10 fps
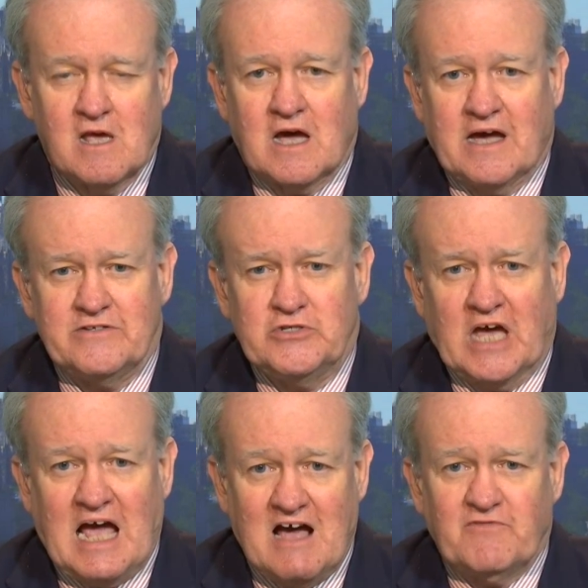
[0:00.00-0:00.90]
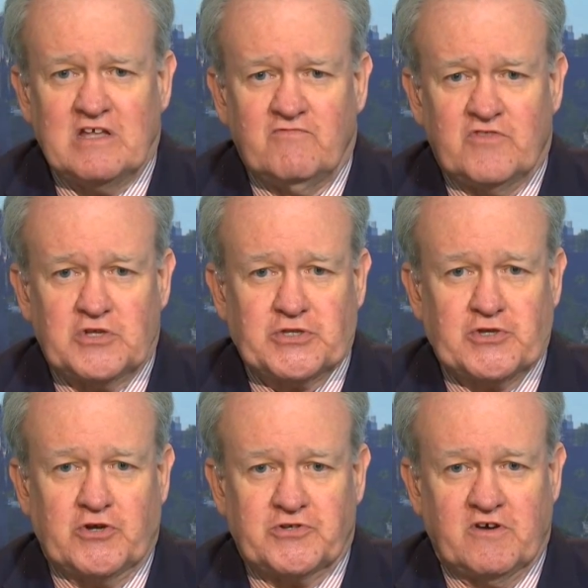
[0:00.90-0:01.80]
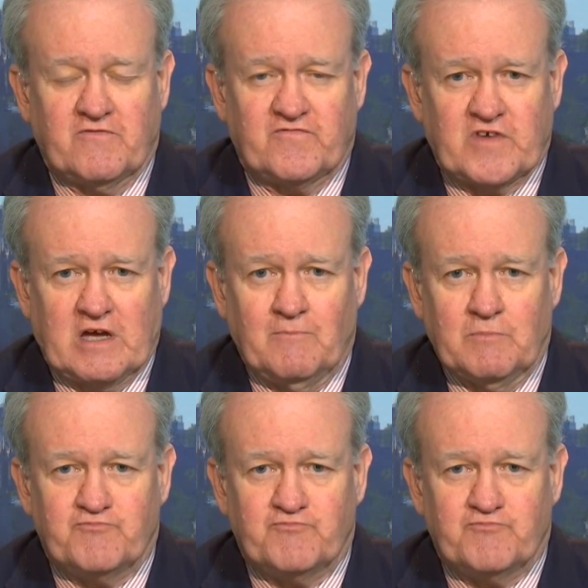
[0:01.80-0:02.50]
And having this sort of